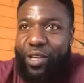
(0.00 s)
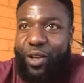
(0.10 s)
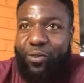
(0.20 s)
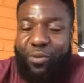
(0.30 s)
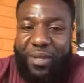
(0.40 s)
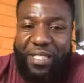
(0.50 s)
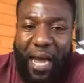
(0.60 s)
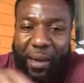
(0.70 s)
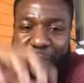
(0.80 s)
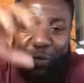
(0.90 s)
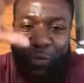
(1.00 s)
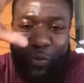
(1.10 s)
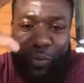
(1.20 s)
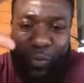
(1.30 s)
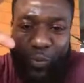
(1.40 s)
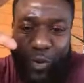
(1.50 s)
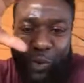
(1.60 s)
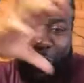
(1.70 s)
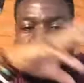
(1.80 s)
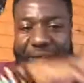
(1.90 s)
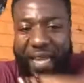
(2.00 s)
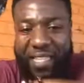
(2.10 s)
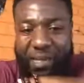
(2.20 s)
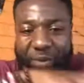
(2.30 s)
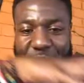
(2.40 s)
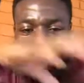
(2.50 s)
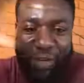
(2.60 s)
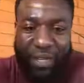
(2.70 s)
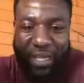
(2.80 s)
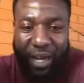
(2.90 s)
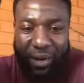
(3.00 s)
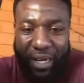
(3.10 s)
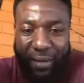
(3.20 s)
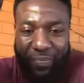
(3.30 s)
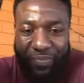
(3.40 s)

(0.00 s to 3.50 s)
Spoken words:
from the time you were doing dancing before you did yoga,